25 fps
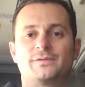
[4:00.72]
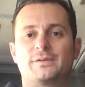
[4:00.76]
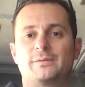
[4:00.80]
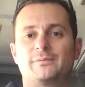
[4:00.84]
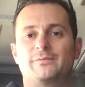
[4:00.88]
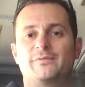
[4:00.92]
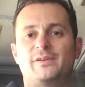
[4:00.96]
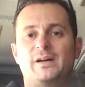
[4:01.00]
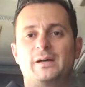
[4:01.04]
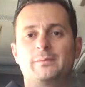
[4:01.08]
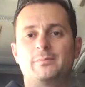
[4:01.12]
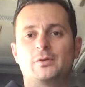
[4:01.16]
some
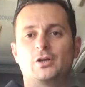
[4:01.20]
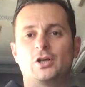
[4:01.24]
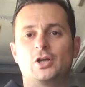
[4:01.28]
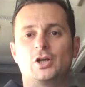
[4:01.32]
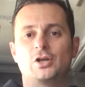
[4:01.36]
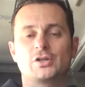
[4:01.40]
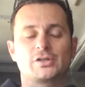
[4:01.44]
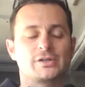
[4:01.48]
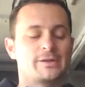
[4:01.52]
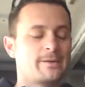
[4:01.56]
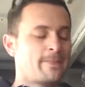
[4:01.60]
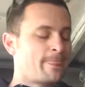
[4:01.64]

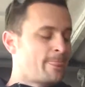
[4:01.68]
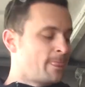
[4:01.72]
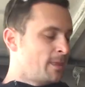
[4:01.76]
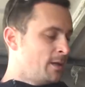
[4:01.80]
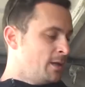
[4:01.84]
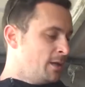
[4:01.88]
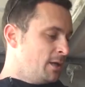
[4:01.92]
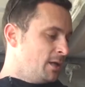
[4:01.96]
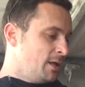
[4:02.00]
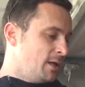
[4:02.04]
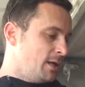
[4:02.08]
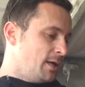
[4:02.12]
fiberglass.
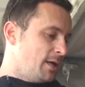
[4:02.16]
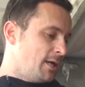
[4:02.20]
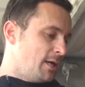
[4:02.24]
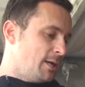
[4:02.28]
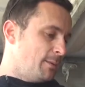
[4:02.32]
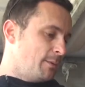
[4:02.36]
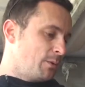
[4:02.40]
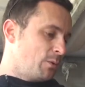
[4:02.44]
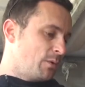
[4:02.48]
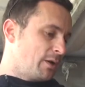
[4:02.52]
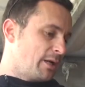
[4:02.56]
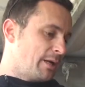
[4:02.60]

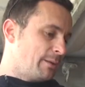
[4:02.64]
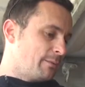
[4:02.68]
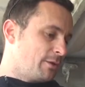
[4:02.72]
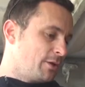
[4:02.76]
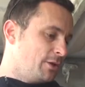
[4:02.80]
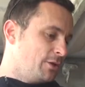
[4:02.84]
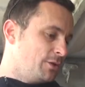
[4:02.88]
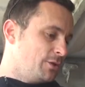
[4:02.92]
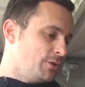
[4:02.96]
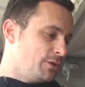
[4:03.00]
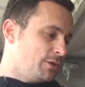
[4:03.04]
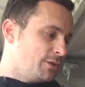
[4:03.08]
But what I'm
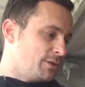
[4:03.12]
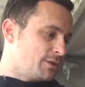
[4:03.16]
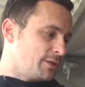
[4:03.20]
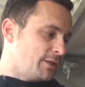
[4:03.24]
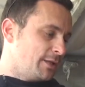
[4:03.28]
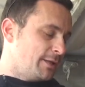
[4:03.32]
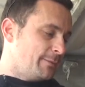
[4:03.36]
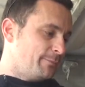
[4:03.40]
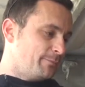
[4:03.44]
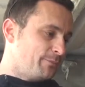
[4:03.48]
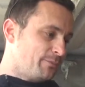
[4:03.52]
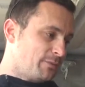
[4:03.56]
going to do is,
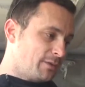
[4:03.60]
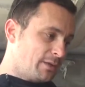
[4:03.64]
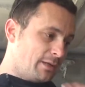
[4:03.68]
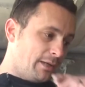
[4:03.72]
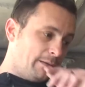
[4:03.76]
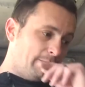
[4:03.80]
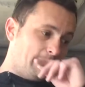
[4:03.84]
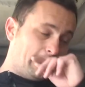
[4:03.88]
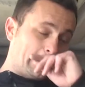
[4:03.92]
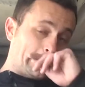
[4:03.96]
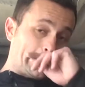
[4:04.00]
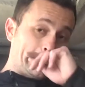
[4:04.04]

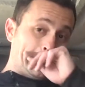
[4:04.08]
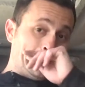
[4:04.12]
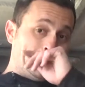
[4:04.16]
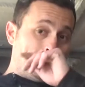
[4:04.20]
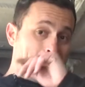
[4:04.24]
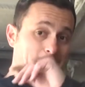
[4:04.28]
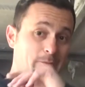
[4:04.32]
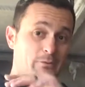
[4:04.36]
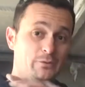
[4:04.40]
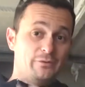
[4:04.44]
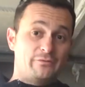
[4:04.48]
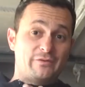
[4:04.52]
I'm not going to
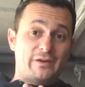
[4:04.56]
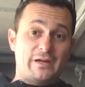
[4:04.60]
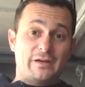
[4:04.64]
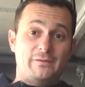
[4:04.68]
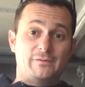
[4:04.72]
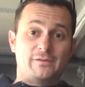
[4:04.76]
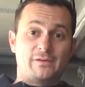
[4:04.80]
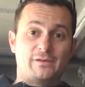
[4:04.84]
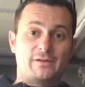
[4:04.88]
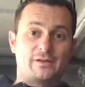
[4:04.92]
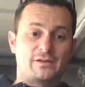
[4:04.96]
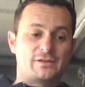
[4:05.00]
remove
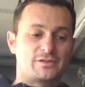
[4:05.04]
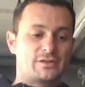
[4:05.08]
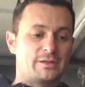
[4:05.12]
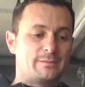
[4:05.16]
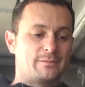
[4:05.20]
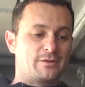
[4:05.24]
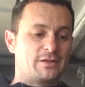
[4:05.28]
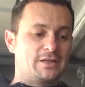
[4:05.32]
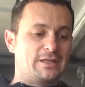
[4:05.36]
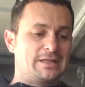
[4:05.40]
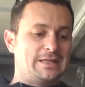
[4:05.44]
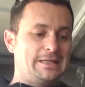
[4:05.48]
everything, so I'm
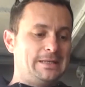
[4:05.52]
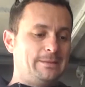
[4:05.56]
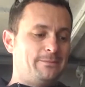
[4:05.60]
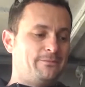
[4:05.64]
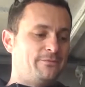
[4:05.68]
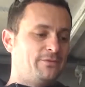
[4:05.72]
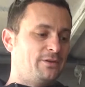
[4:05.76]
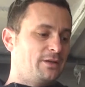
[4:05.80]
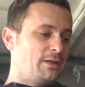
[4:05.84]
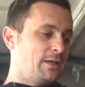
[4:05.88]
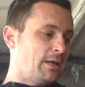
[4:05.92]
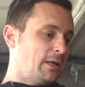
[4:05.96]
going to keep
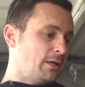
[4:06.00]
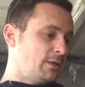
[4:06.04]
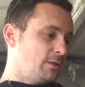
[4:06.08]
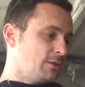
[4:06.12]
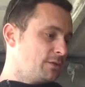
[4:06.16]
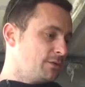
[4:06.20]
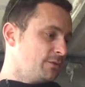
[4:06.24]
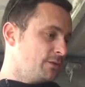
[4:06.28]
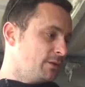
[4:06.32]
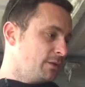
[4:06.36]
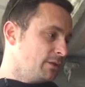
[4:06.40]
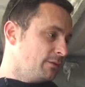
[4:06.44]
the
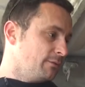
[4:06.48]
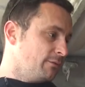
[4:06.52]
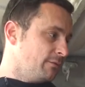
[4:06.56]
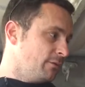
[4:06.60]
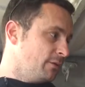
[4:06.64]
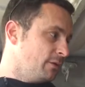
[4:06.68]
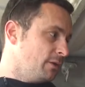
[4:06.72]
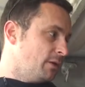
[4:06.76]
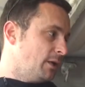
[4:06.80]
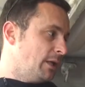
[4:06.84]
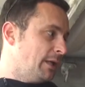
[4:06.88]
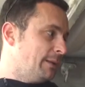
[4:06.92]
gunnels,
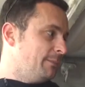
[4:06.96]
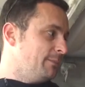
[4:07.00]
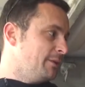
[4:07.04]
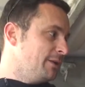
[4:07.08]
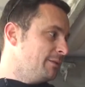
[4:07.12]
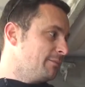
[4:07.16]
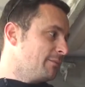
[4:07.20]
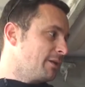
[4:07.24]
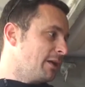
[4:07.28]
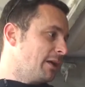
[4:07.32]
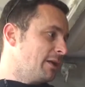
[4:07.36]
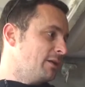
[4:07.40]

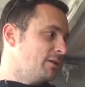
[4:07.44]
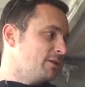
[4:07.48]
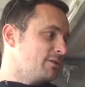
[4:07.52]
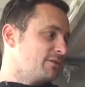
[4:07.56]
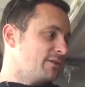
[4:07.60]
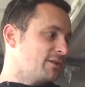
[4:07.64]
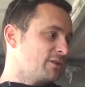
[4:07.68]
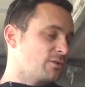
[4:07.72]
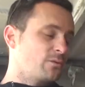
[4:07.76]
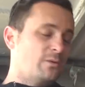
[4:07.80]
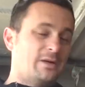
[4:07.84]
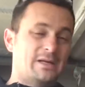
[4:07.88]
aluminium gunnels,
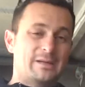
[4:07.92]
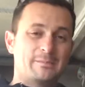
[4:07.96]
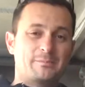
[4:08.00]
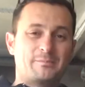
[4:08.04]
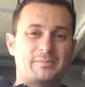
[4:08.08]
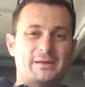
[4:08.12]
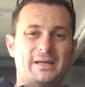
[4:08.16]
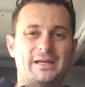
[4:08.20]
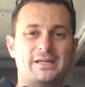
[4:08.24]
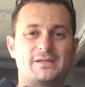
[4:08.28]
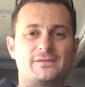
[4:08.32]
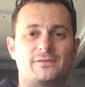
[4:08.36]
that's quite in
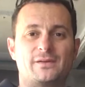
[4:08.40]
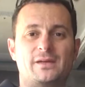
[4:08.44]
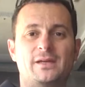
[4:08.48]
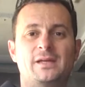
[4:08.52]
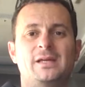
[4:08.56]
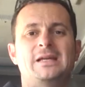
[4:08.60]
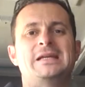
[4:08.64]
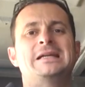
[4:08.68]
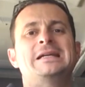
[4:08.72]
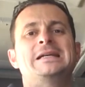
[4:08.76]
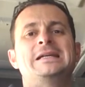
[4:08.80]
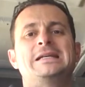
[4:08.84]
place here,
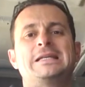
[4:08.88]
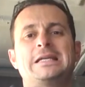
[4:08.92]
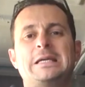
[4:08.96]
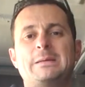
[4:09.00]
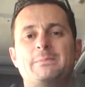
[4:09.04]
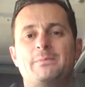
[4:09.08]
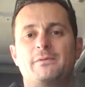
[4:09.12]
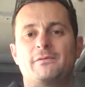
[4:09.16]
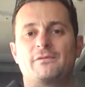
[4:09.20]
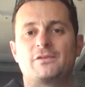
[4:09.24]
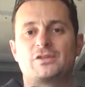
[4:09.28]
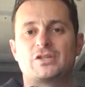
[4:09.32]

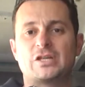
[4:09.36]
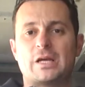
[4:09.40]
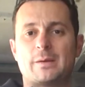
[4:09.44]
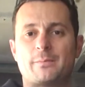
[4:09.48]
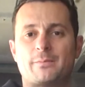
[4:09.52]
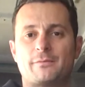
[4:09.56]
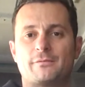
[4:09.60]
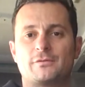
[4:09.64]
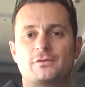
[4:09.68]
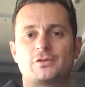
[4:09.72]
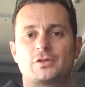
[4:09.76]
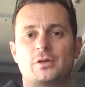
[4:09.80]
keeping the shape
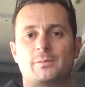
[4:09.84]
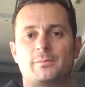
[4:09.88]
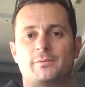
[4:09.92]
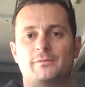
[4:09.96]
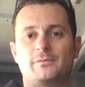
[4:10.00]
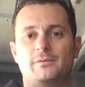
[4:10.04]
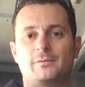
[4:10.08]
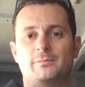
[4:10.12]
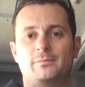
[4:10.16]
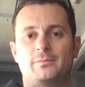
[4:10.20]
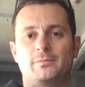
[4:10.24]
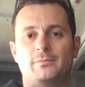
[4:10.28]
of the top of
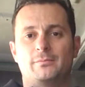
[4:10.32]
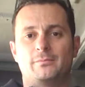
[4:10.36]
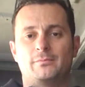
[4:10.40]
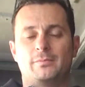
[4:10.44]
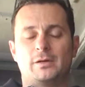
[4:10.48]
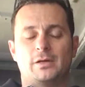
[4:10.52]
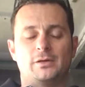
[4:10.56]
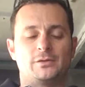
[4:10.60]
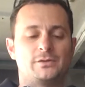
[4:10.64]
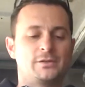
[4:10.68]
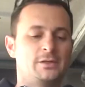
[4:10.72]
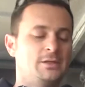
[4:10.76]
the
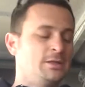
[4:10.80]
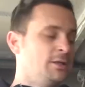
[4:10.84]
boat.